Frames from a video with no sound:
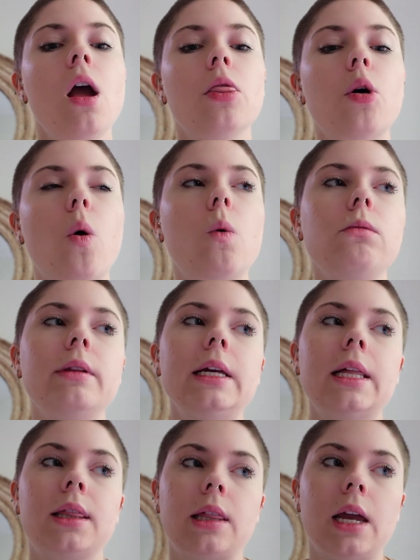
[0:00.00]
The only
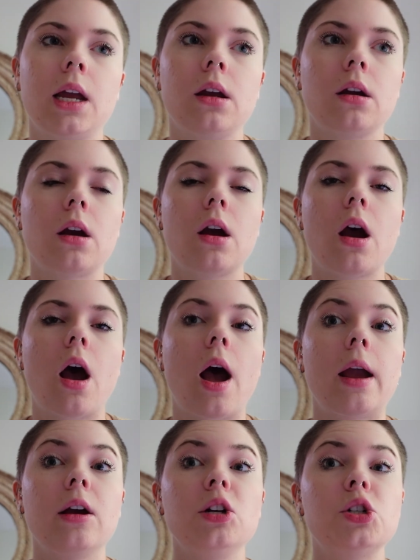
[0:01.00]
thing,
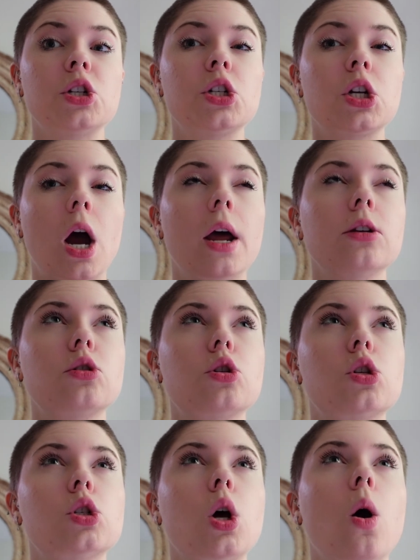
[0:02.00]
I just got
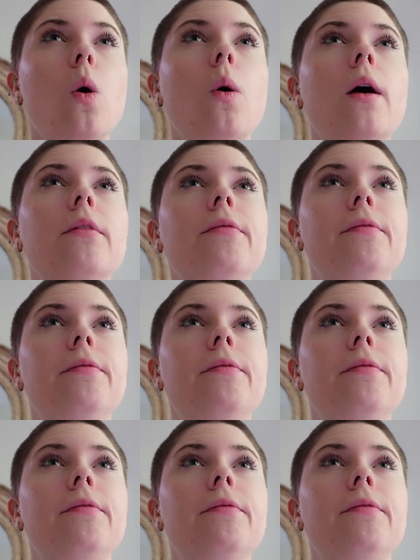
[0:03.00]
so